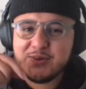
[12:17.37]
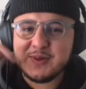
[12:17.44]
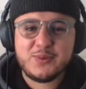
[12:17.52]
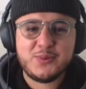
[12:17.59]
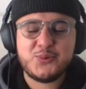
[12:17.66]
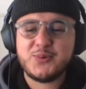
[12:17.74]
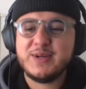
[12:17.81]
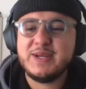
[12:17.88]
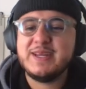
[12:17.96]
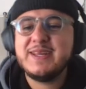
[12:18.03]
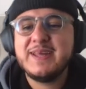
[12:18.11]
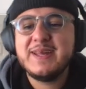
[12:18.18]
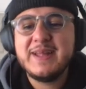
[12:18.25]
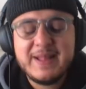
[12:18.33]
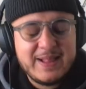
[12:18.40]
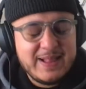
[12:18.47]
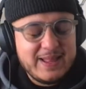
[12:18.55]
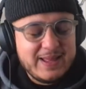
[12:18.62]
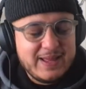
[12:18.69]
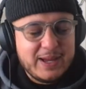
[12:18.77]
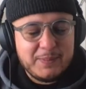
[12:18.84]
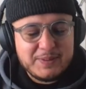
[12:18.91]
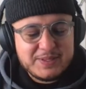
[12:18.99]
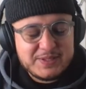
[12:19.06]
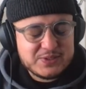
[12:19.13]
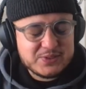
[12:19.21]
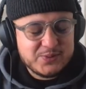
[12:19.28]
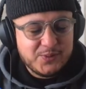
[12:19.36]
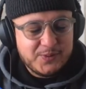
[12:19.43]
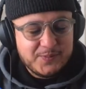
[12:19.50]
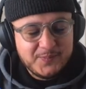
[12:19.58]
and 3, but this is cool.